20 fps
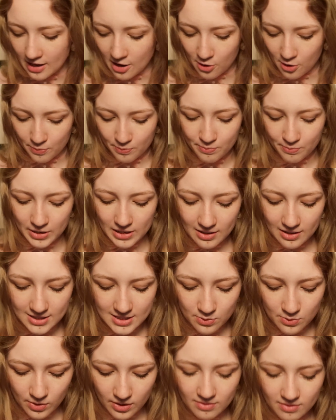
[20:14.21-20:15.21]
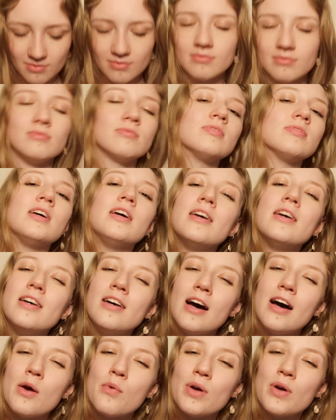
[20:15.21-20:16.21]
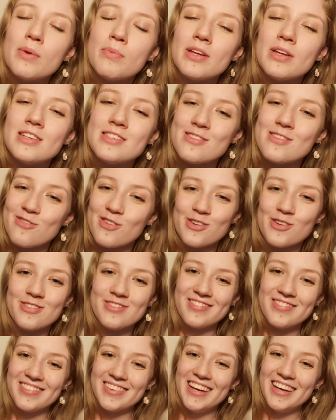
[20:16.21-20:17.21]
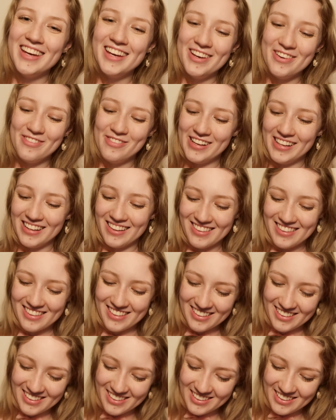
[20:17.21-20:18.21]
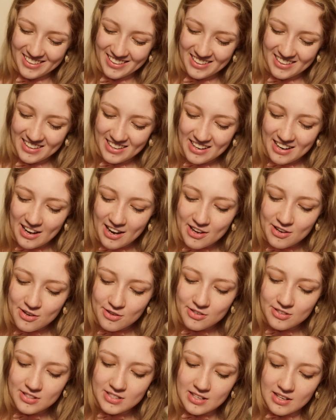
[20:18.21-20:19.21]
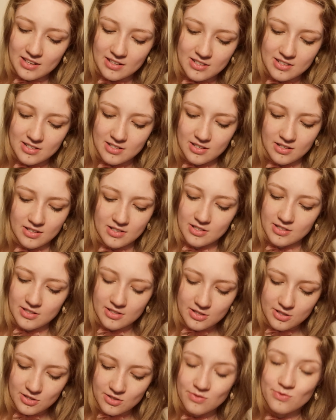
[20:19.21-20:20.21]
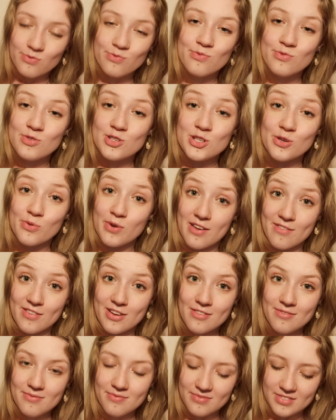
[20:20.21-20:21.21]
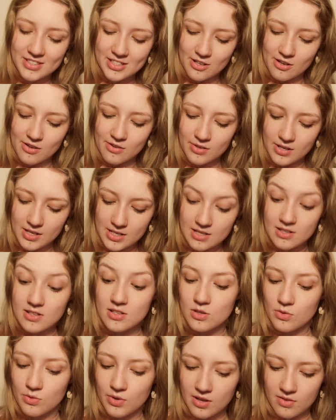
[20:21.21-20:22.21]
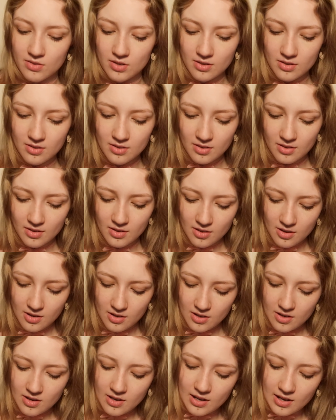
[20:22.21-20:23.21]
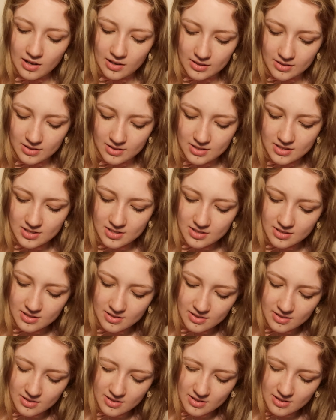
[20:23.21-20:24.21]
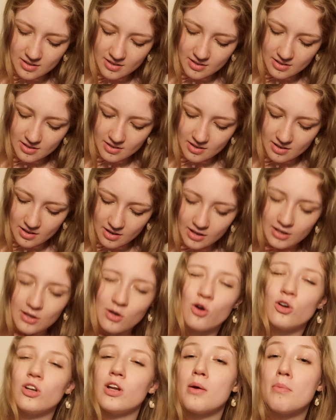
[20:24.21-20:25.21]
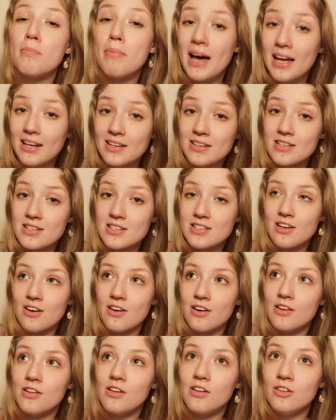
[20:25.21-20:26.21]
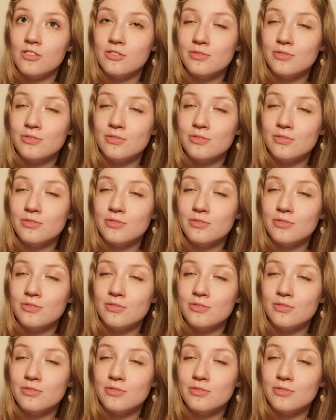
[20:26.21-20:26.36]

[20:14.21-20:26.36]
Now, my last one, I went a bit different with. I know you said to just do whatever, so I did do whatever. And I got a pattern tile.